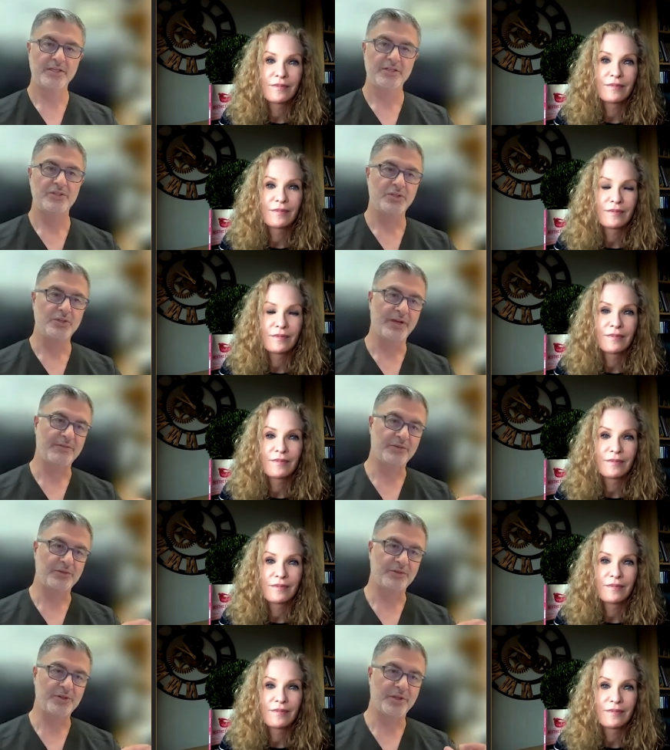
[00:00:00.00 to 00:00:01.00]
Speaker 1: to, after,
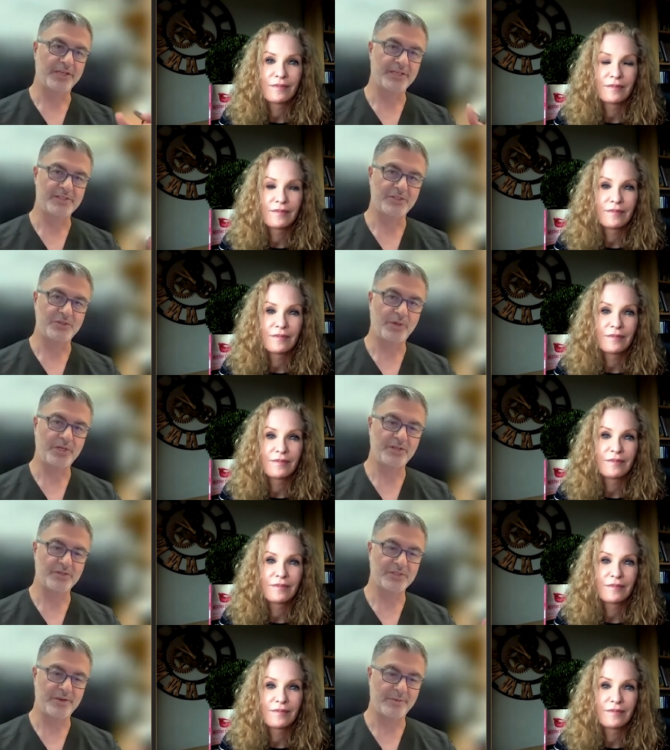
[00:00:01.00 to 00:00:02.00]
you know, like I said, twenty
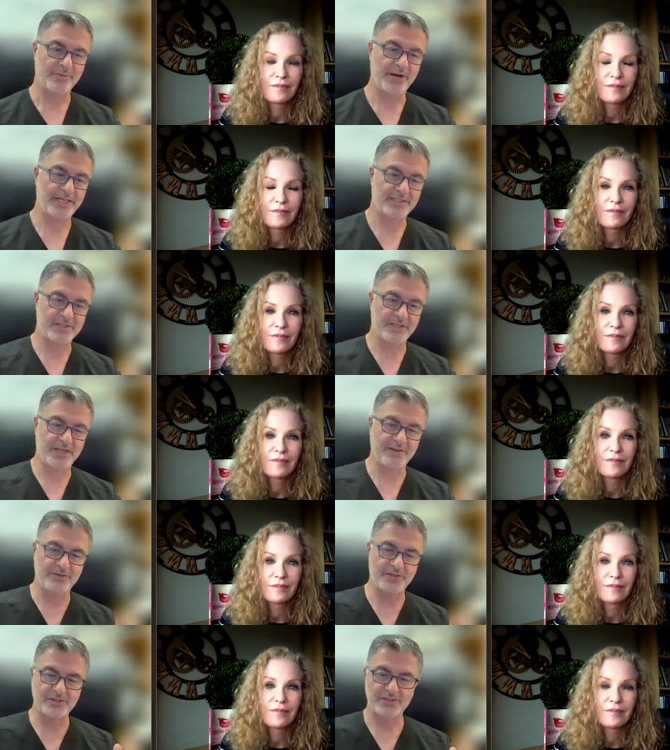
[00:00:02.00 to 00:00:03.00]
years now in practice, I have
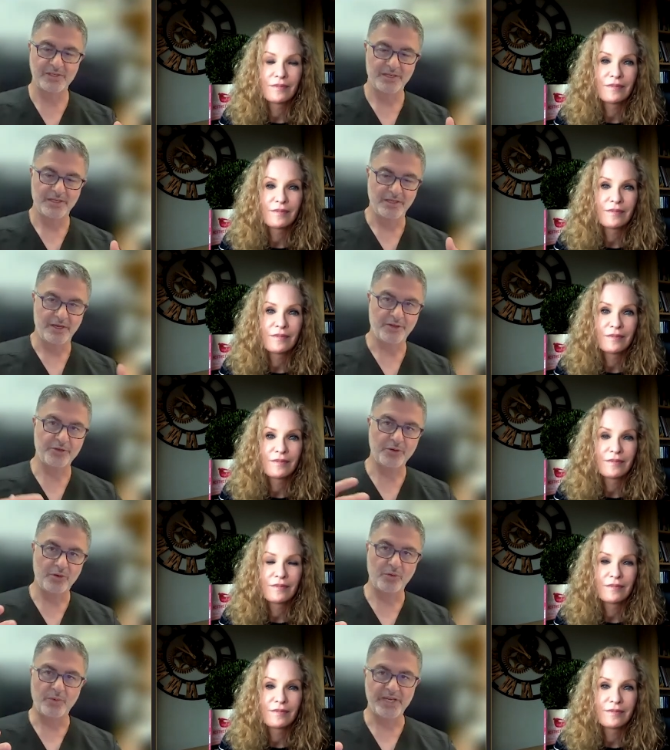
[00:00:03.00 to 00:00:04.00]
this other
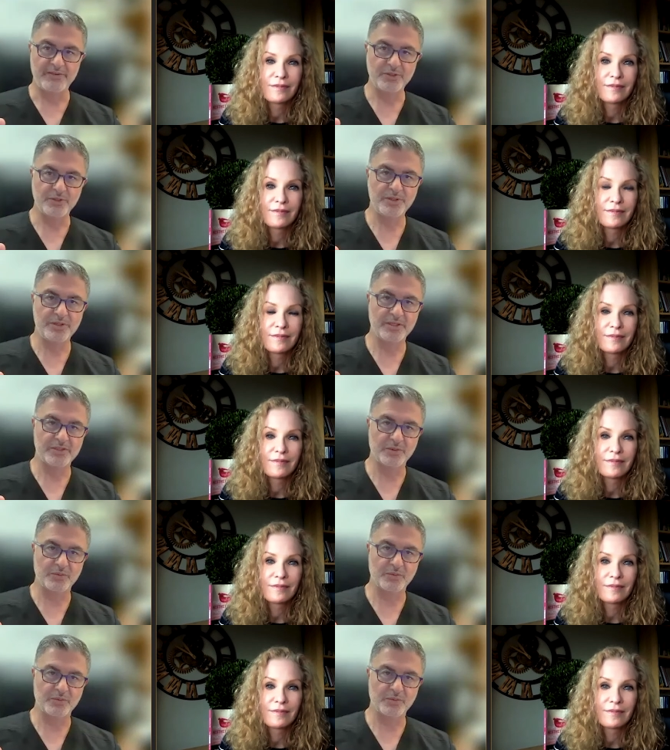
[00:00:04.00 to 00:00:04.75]
whole way of doing things that